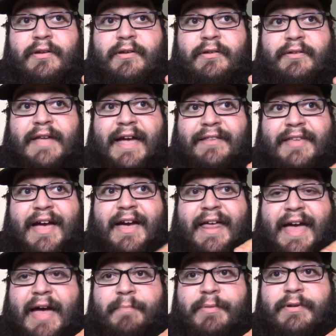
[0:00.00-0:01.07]
that
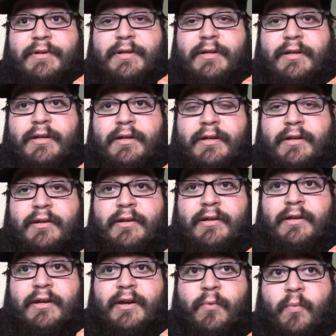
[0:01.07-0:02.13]
happened,
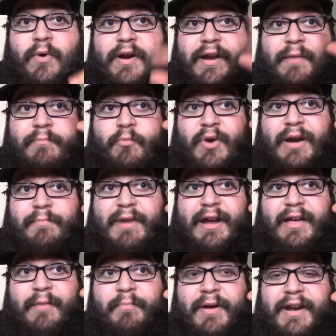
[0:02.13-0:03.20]
where
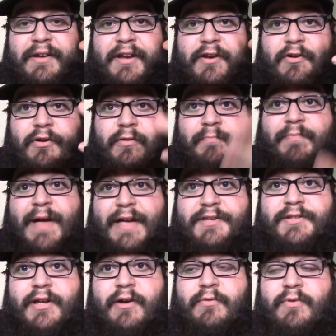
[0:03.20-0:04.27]
my buddy Dino
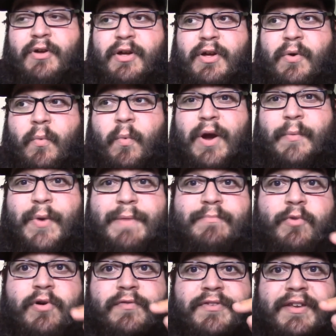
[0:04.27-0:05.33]
passed out. When we
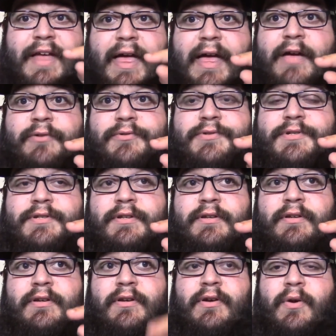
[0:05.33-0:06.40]
moved to that house,
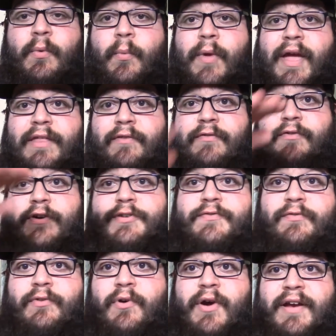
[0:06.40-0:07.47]
we had the first
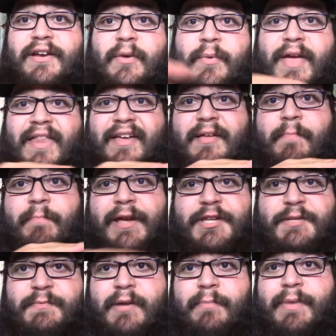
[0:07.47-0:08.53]
floor, and then we had like a
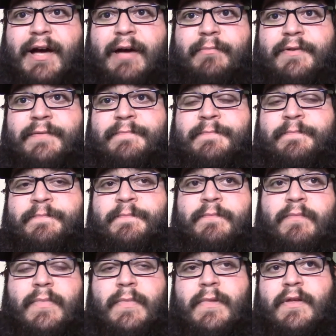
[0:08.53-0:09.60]
basement apartment.
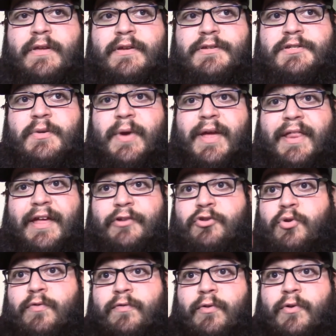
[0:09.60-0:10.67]
So we had like
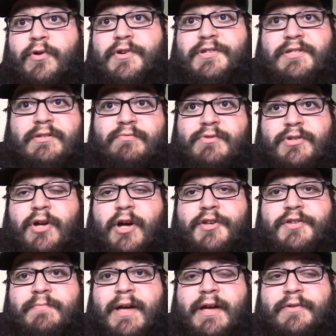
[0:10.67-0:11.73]
2 floors. It was an
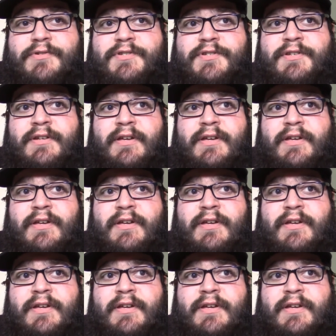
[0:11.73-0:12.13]
awesome house.